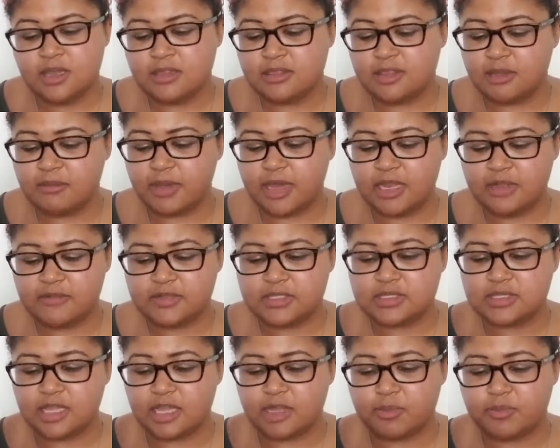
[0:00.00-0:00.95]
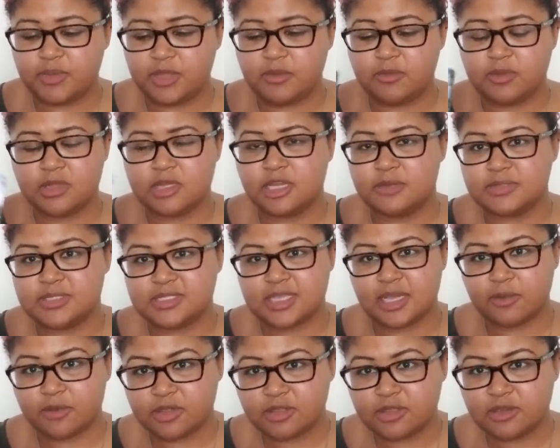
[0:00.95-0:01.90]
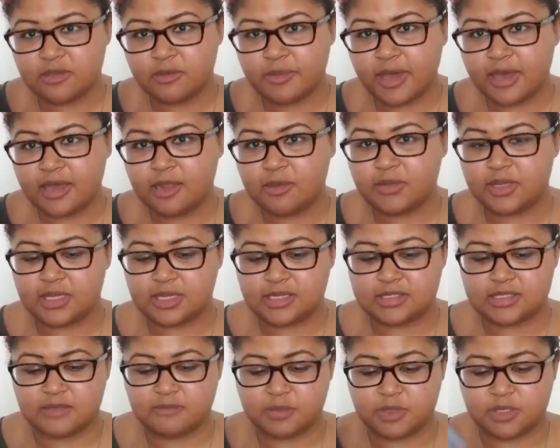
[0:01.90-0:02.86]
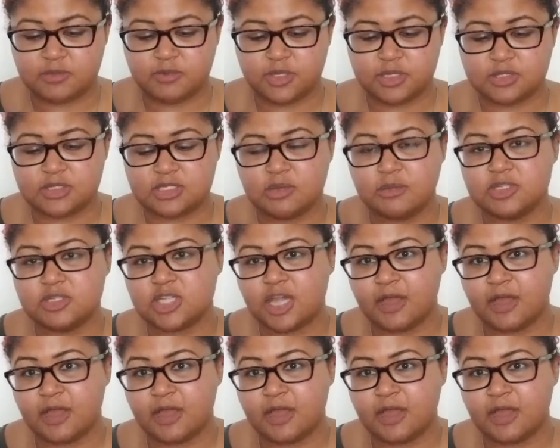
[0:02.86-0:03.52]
They might even like be really upset with you about it because they've been putting so much